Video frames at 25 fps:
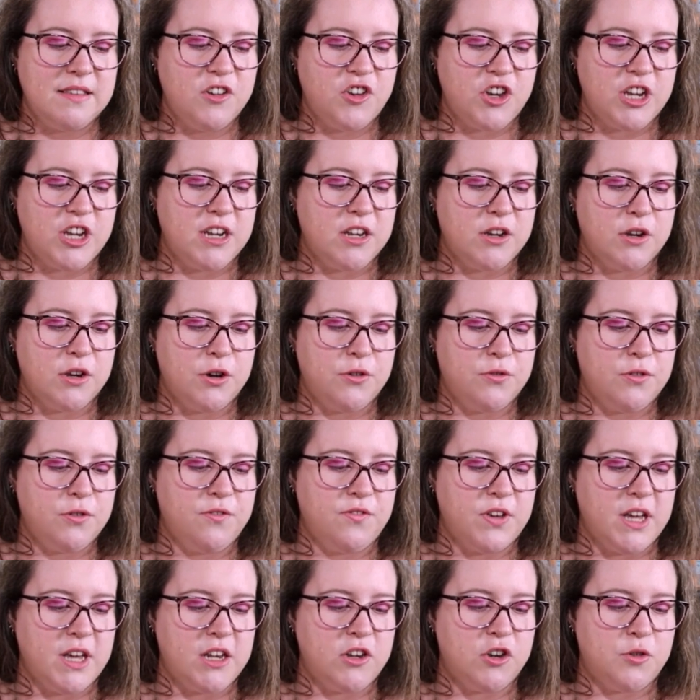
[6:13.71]
agenda of
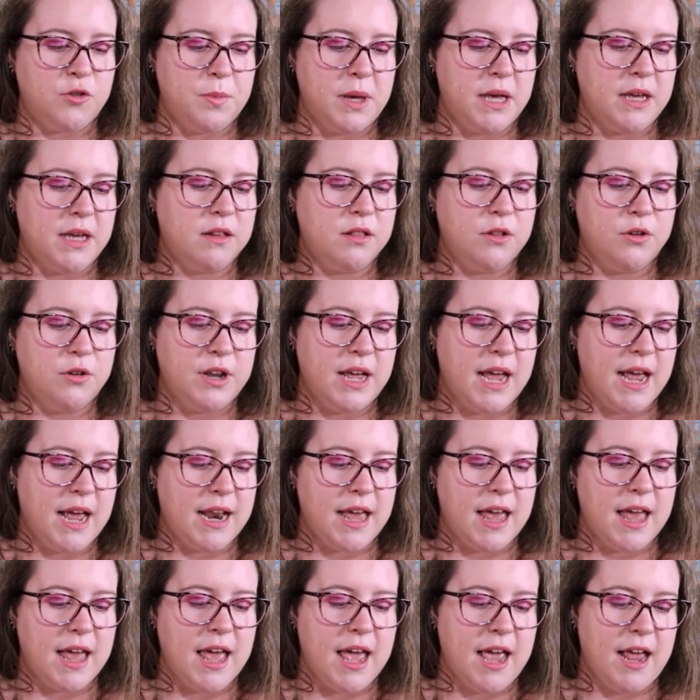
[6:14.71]
revenge may include
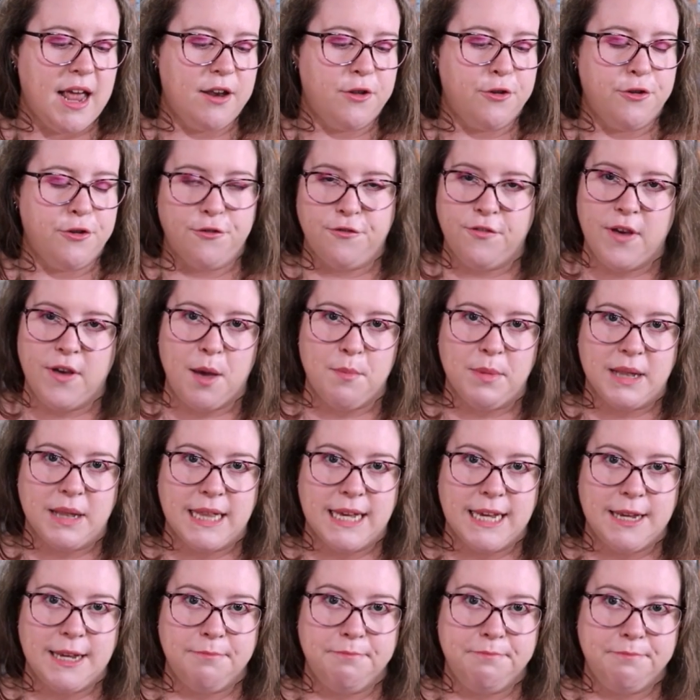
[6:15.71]
Hannah and her
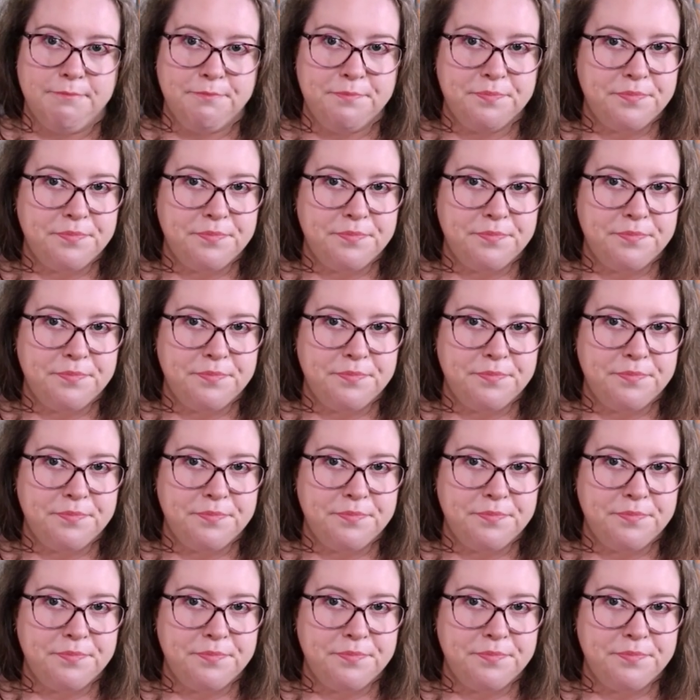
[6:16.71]
family.